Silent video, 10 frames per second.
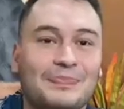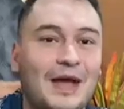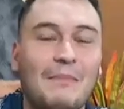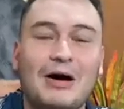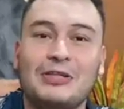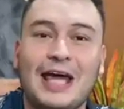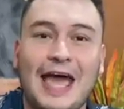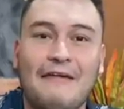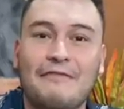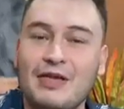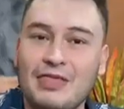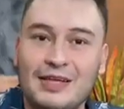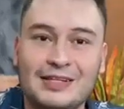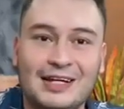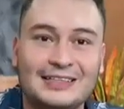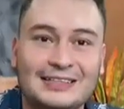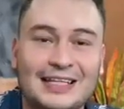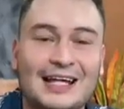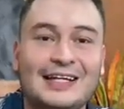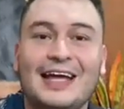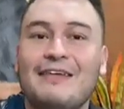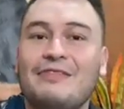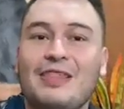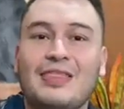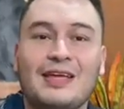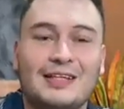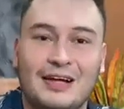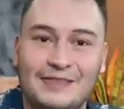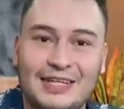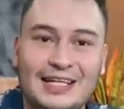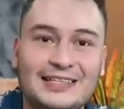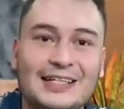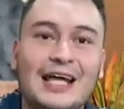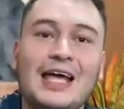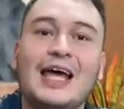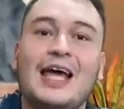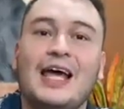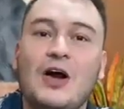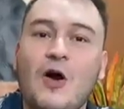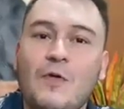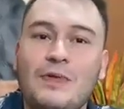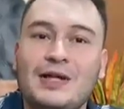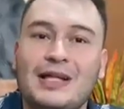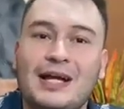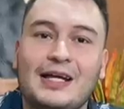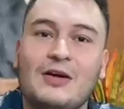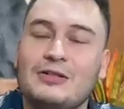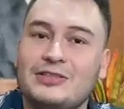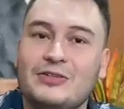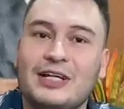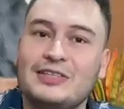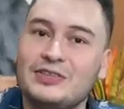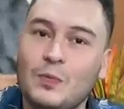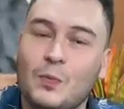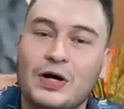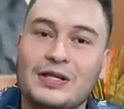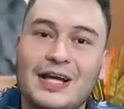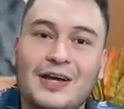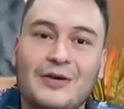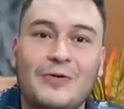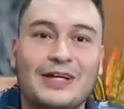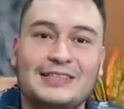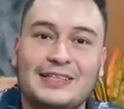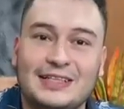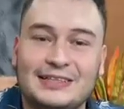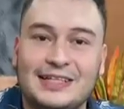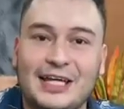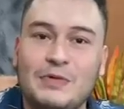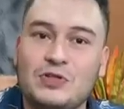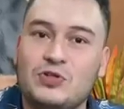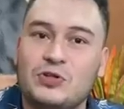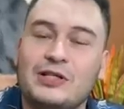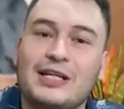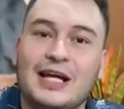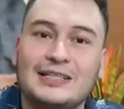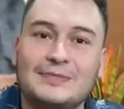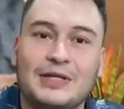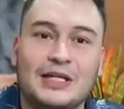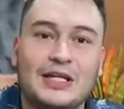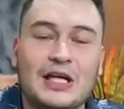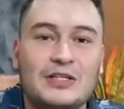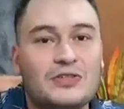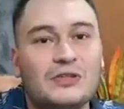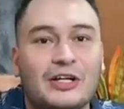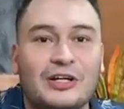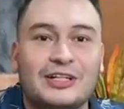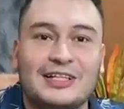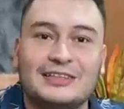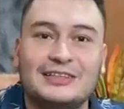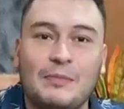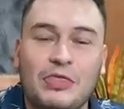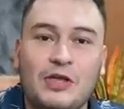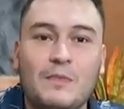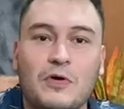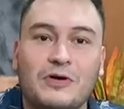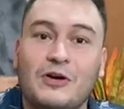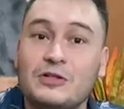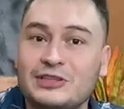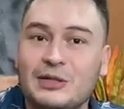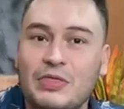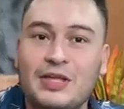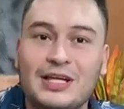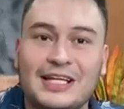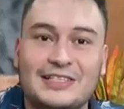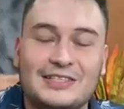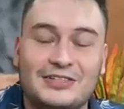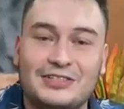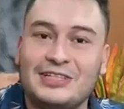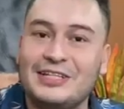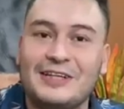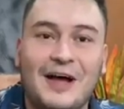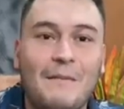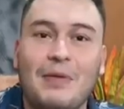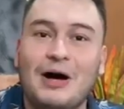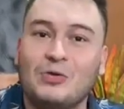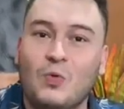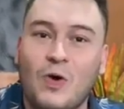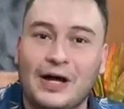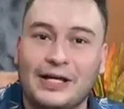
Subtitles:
about everything that I'm studying, everything that I'm tasting, and hoping that I can also get someone who is in the same journey as me to learn something more or something interesting about wine.